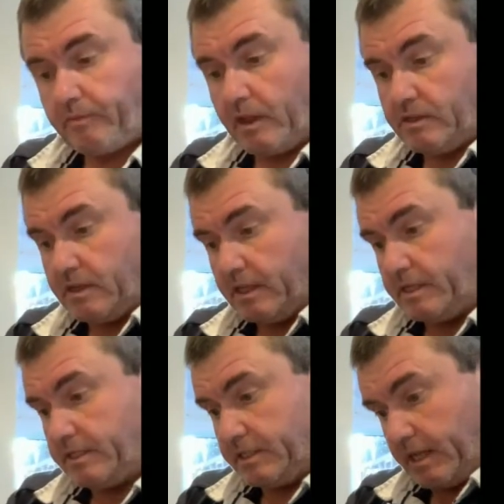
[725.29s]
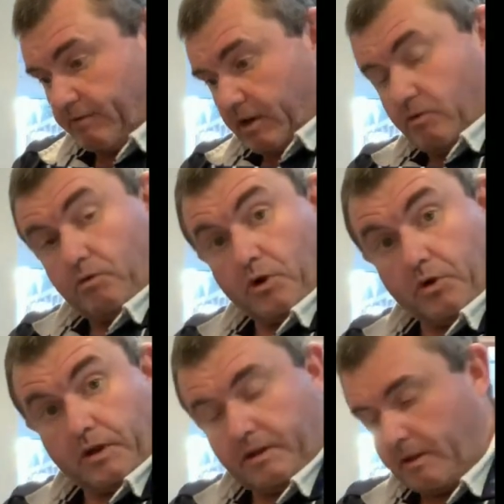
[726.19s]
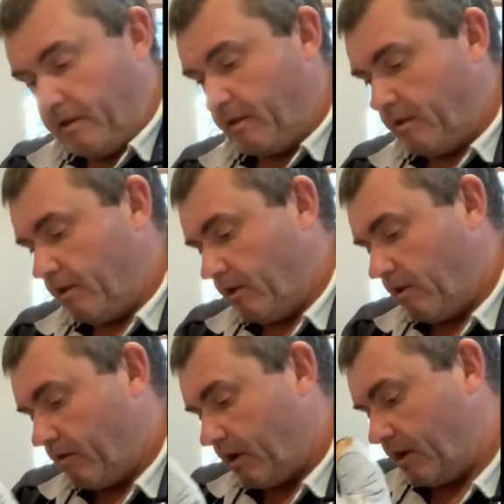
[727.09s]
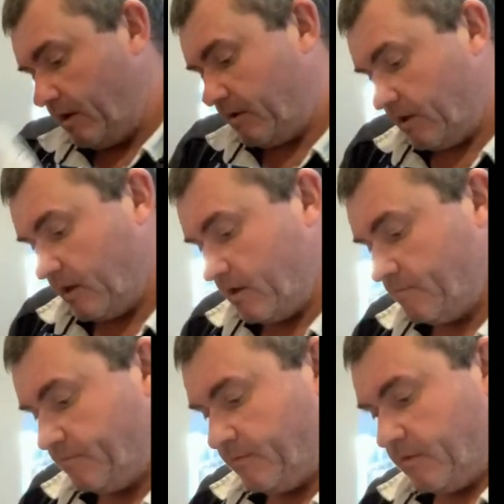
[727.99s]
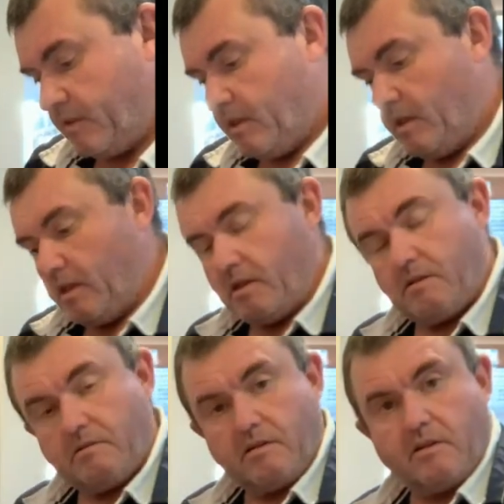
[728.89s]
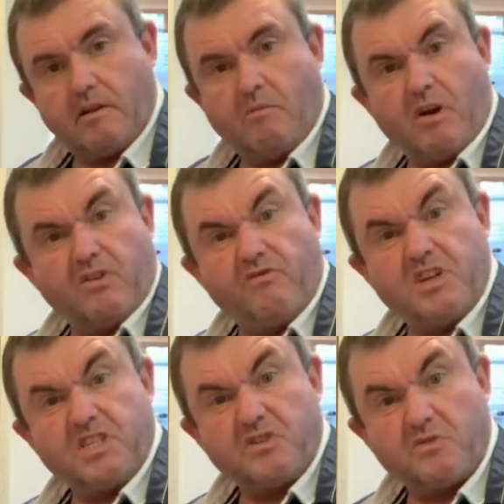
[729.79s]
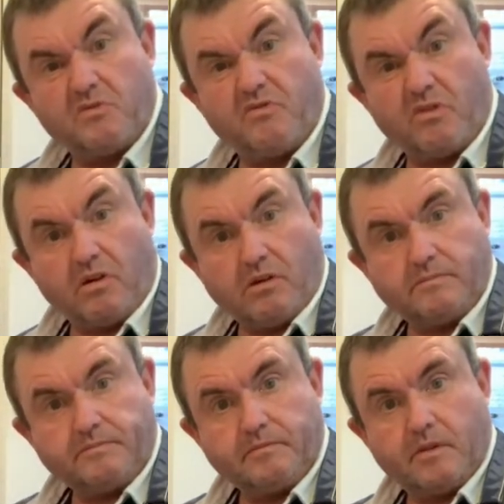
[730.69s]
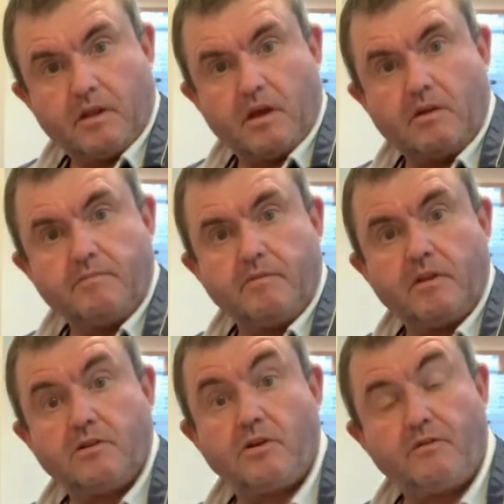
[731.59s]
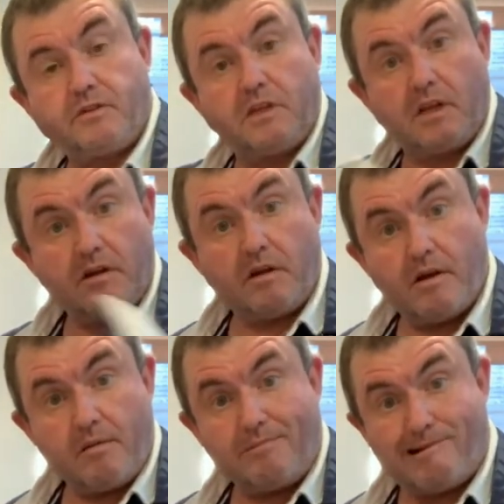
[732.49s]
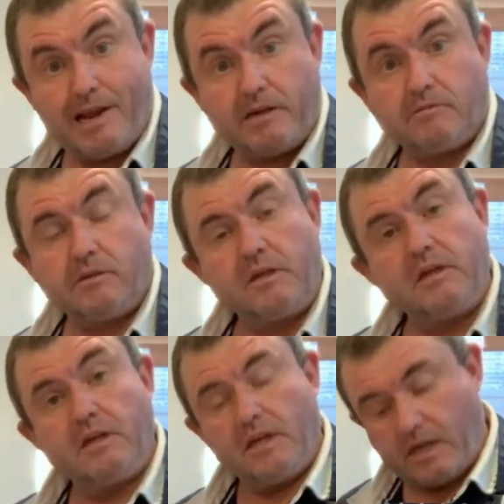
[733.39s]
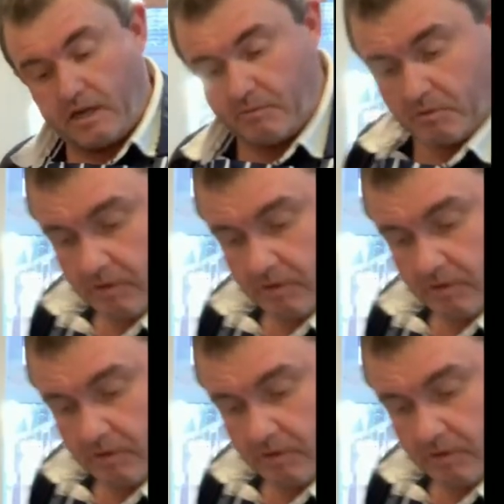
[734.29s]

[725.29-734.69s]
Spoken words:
So let's just have a little look. Okay, it won't have risen an awful lot. It should obviously browned, and we want